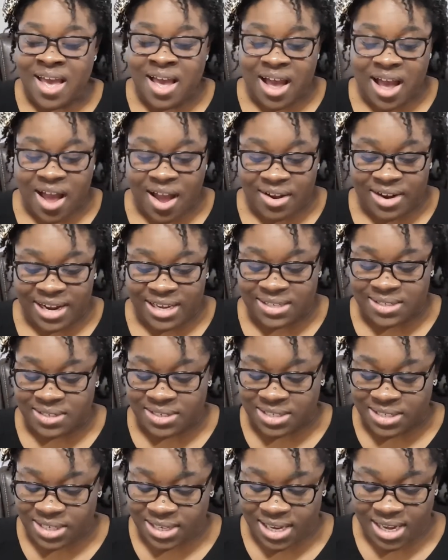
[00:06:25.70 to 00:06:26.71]
All right, so
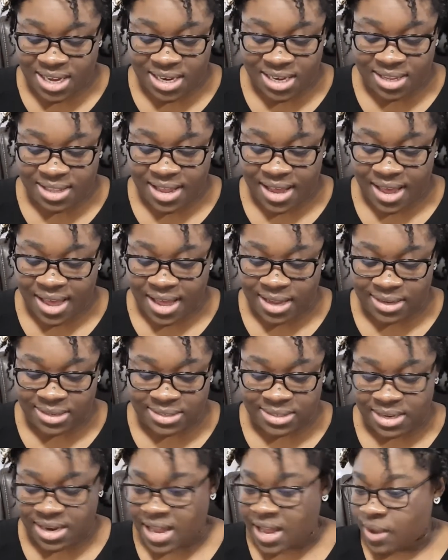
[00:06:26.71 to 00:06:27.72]
is there anything
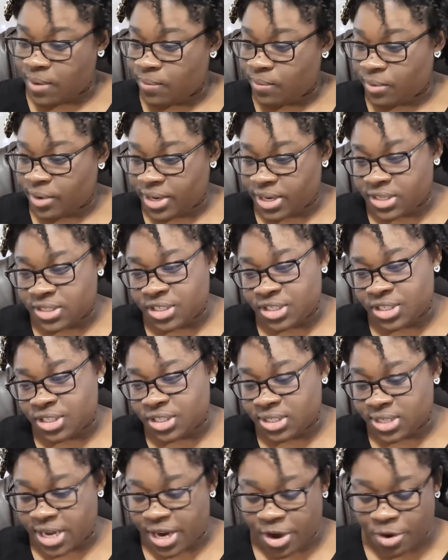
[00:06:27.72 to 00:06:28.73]
else that I wanted to
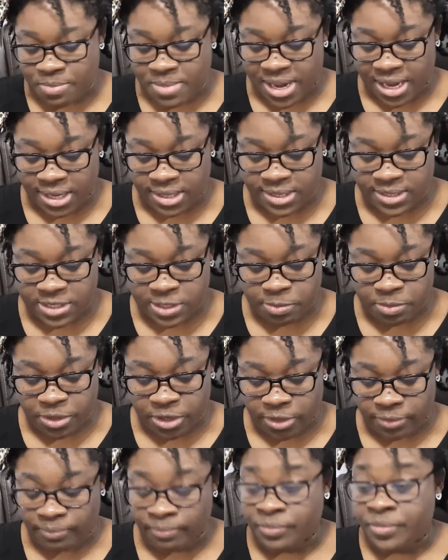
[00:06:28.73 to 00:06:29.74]
share about this
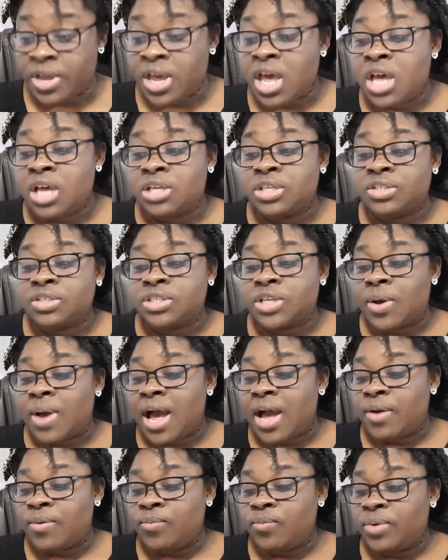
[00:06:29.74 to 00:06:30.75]
book? So
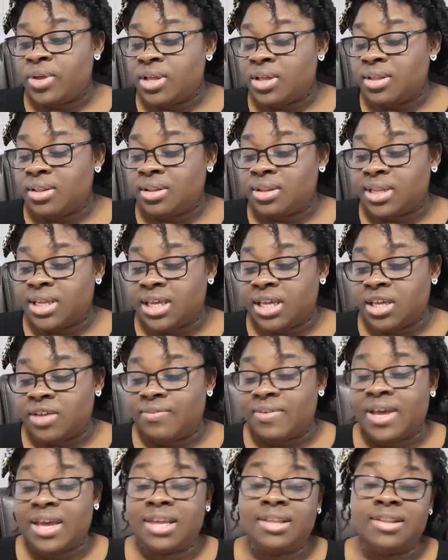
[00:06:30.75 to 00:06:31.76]
I will
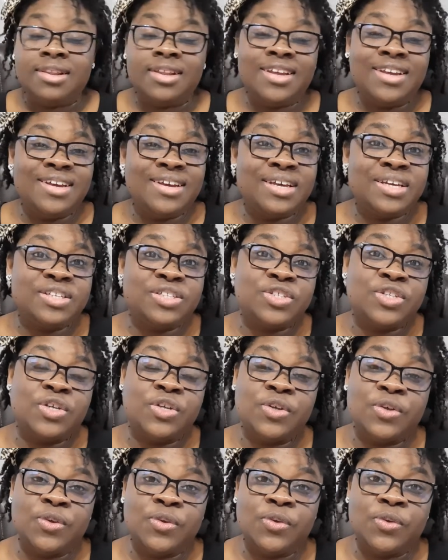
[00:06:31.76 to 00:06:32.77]
leave a link
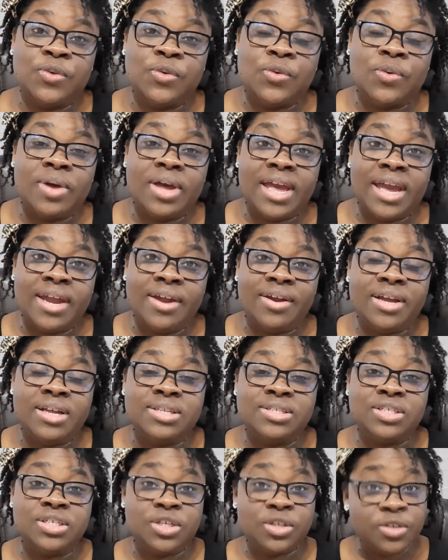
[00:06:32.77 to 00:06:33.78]
to
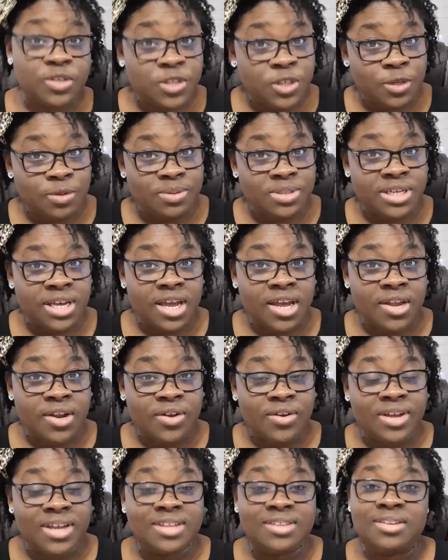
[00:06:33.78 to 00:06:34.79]
Aaron's YouTube
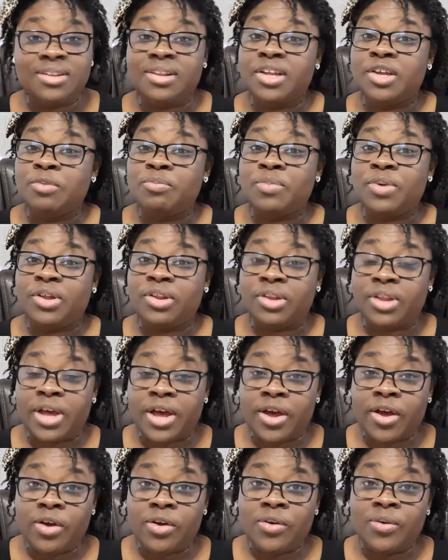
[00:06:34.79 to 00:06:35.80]
channel in the link
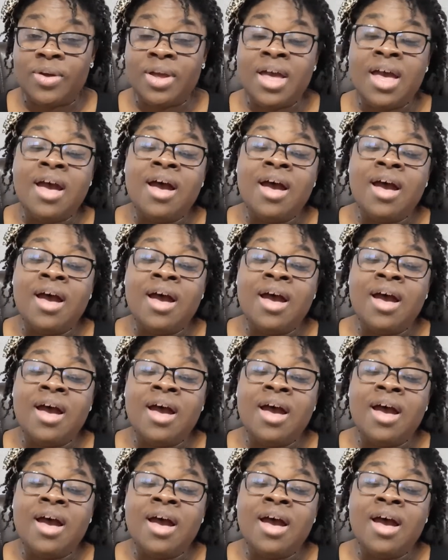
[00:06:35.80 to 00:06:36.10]
below.